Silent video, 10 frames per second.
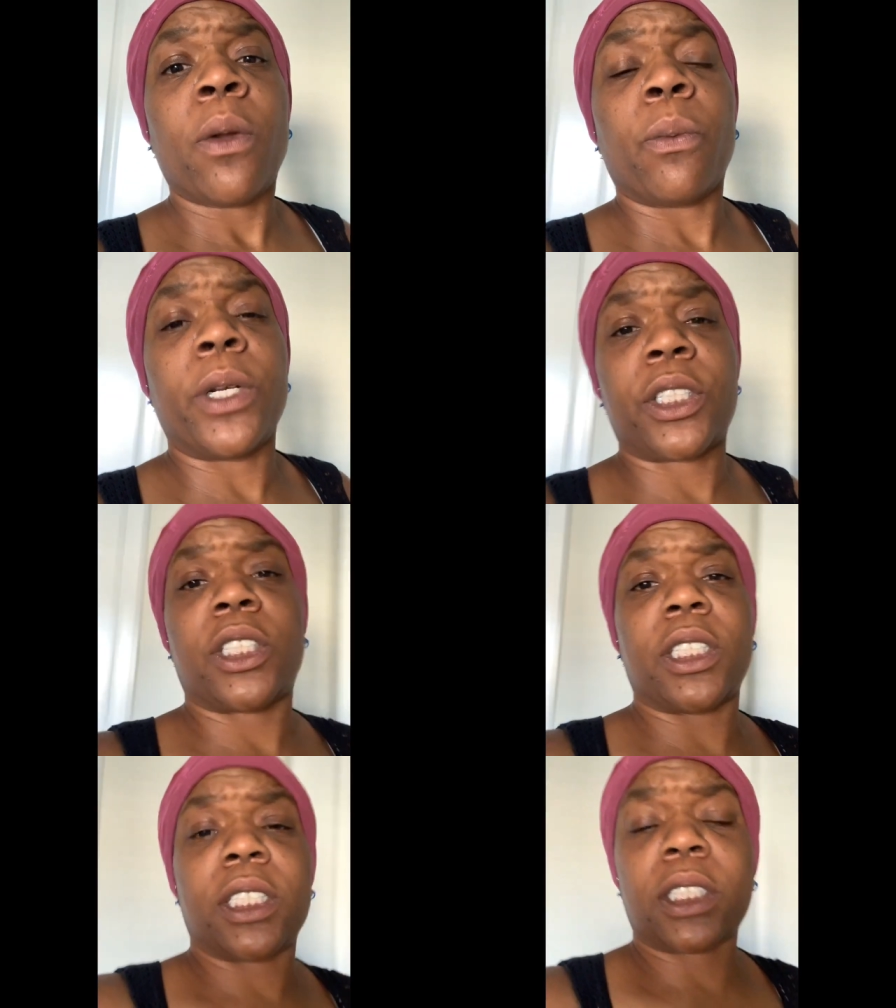which
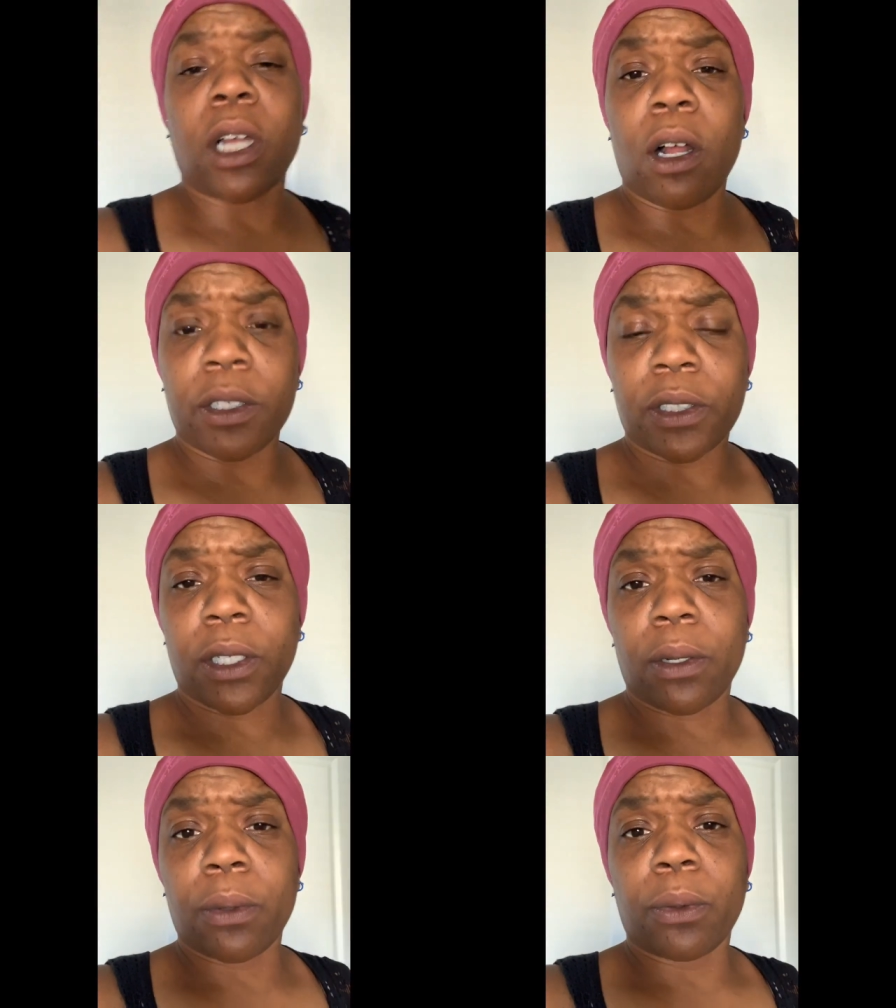is
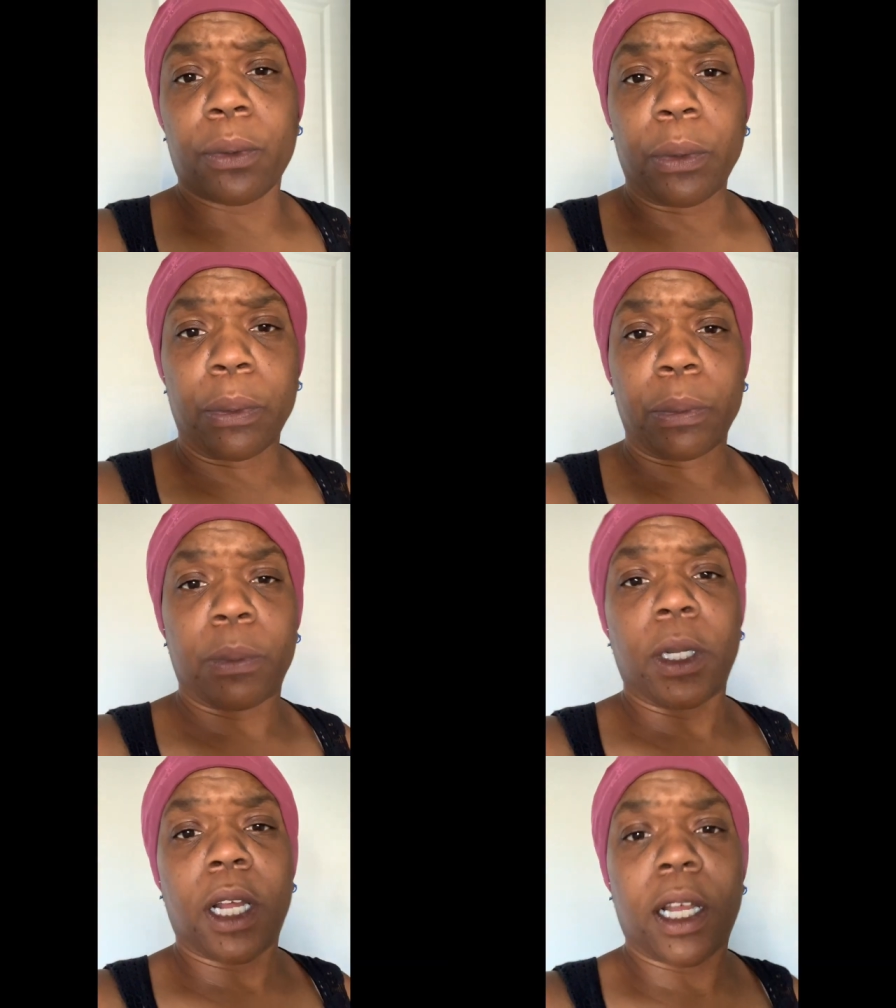also through
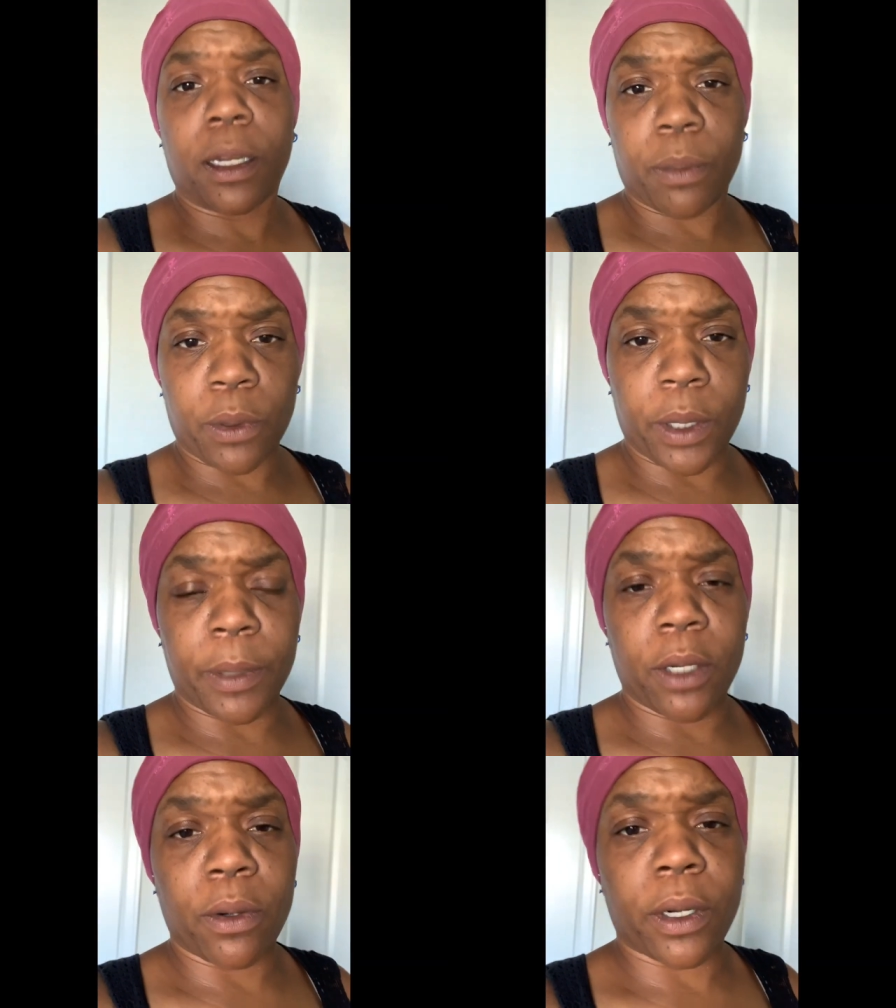
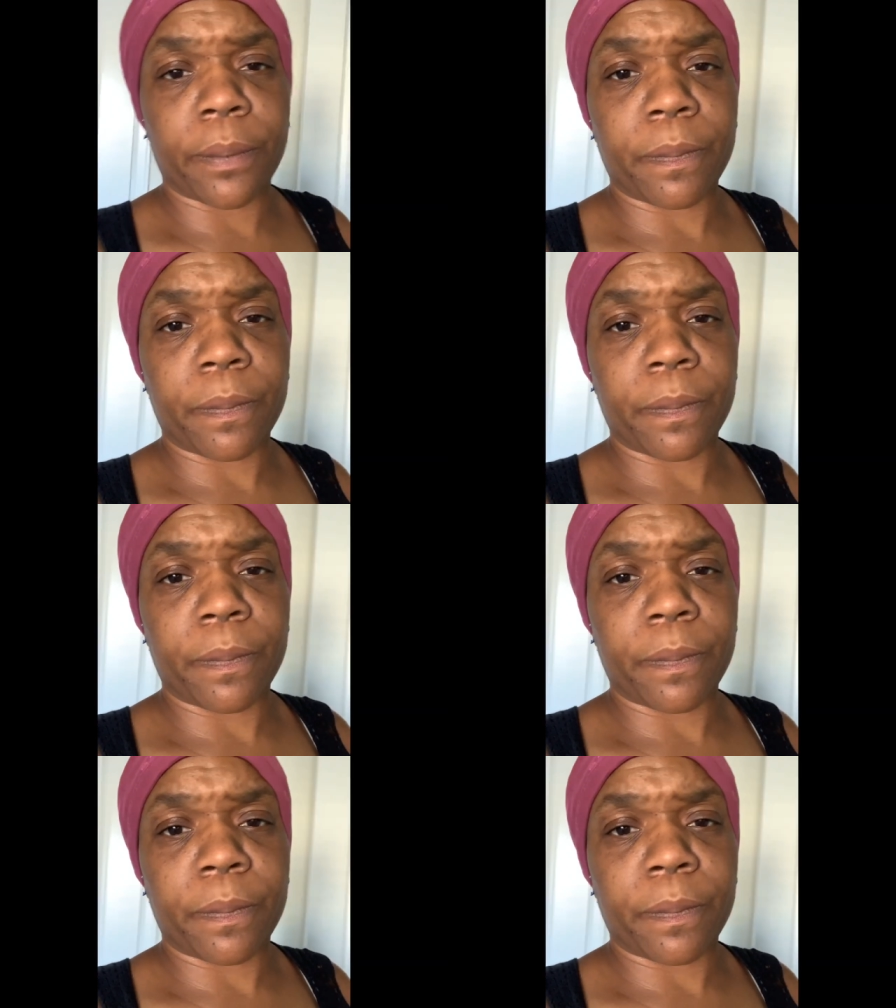unemployment or